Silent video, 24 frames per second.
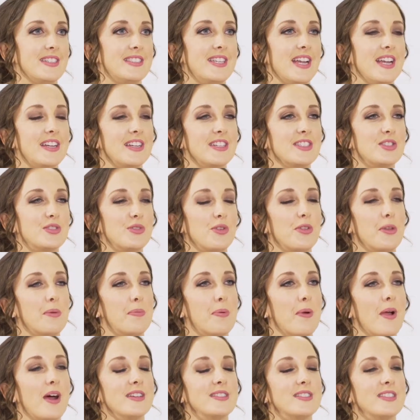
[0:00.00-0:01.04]
Take us through the
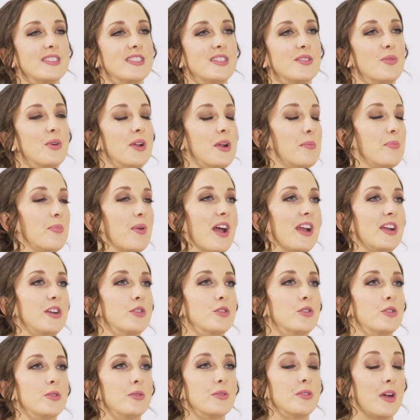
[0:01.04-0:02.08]
process of when a bride and
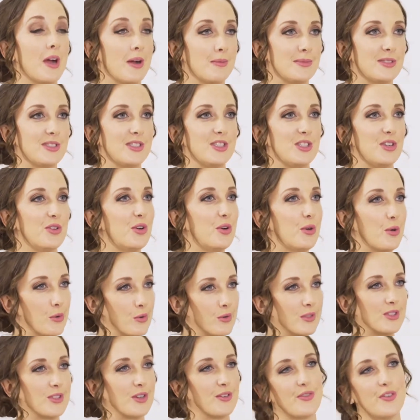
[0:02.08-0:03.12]
groom comes to you. Who is
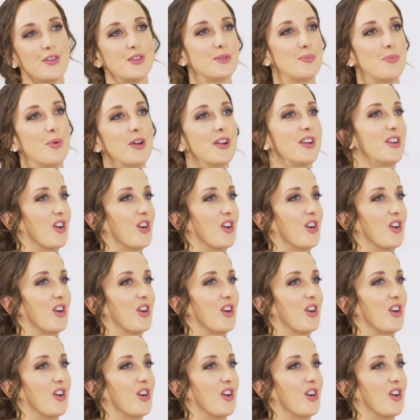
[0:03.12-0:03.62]
their first point of